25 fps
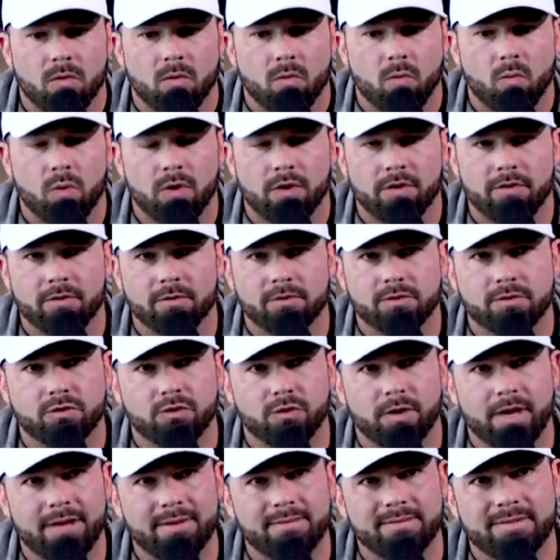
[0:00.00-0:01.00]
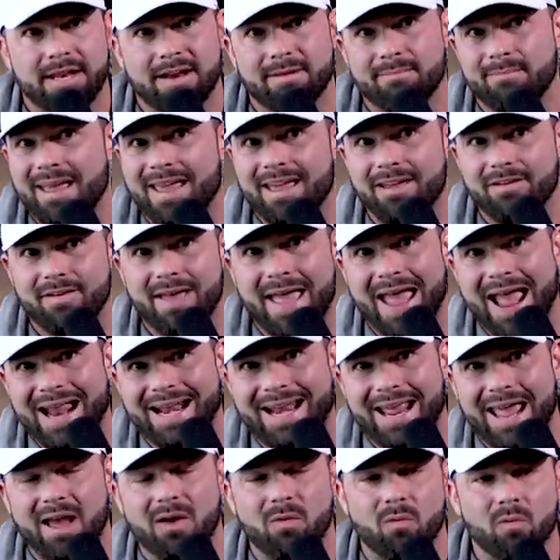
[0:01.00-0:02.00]
What are those dreams that I may have
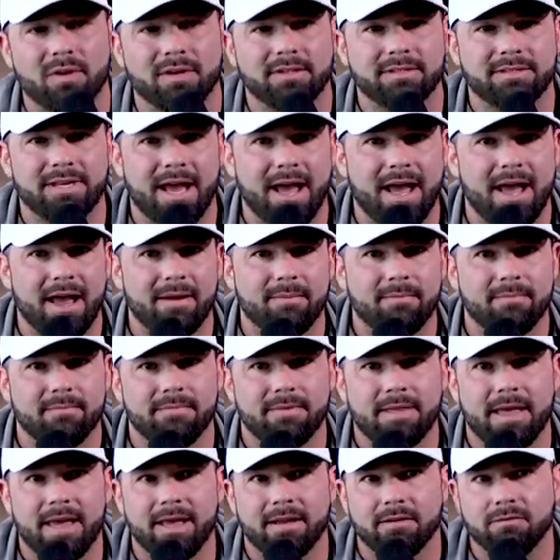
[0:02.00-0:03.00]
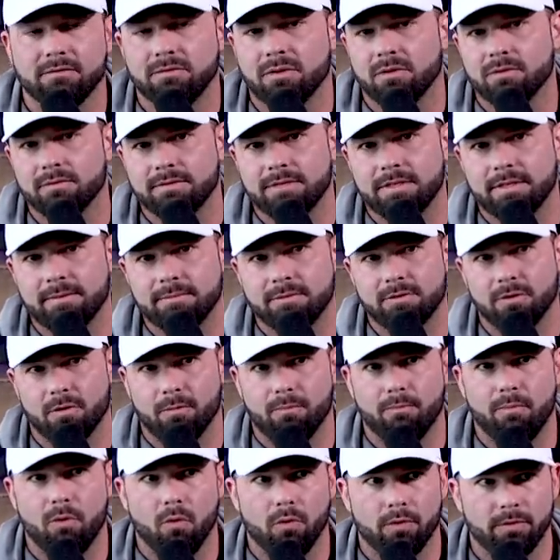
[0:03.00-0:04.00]
had at one time that don't seem so
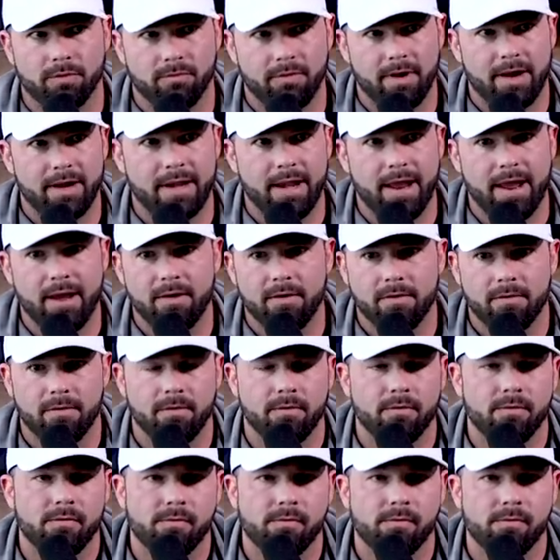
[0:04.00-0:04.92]
important right now?